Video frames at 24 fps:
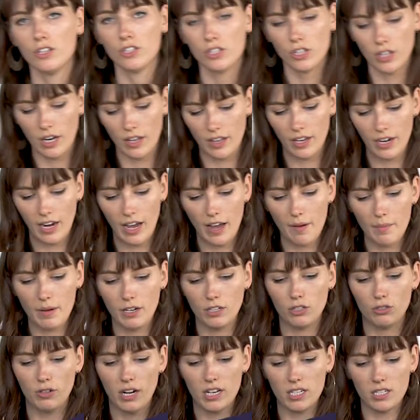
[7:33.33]
So now that I have
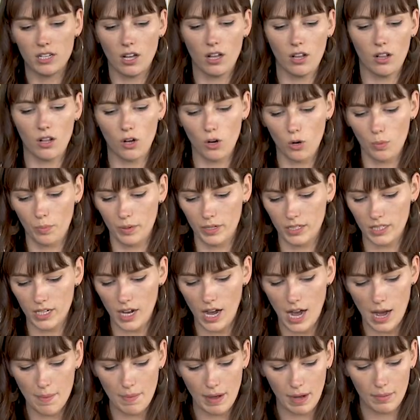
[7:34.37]
my dress all opened
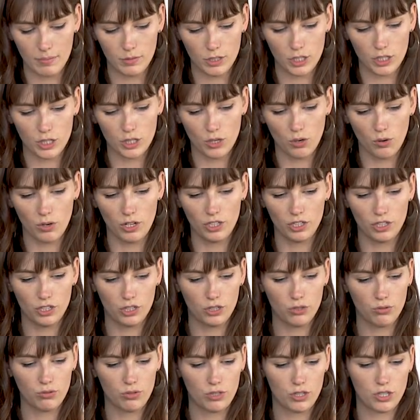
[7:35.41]
up, I'm just going
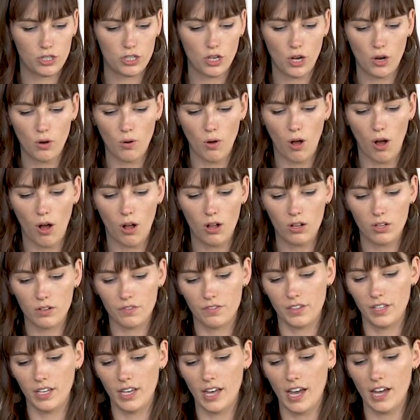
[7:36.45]
to sew all
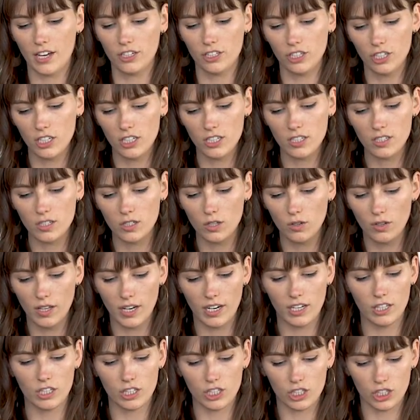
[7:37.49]
of the edges so
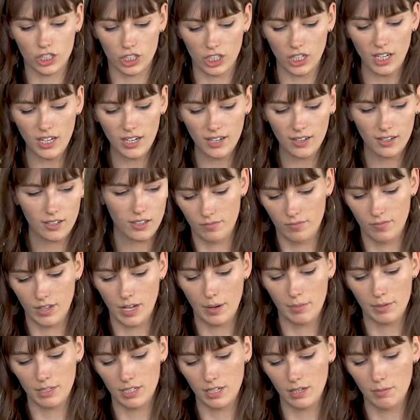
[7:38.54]
that it looks chic. And
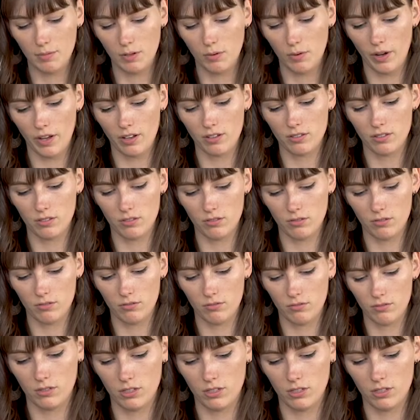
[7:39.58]
that might take me a while, so